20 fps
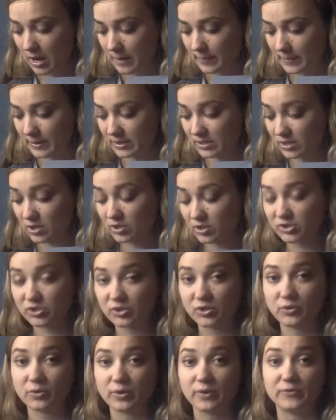It's
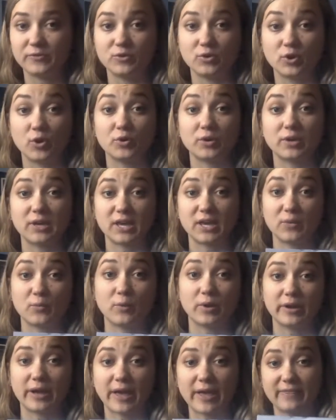also, if you go to get
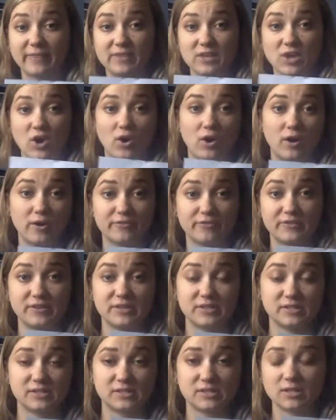one at the
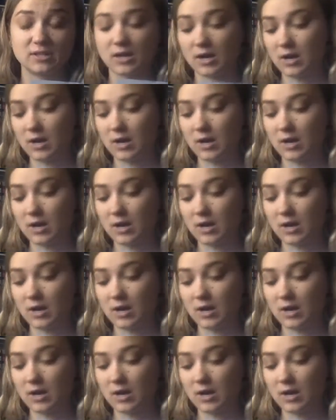office,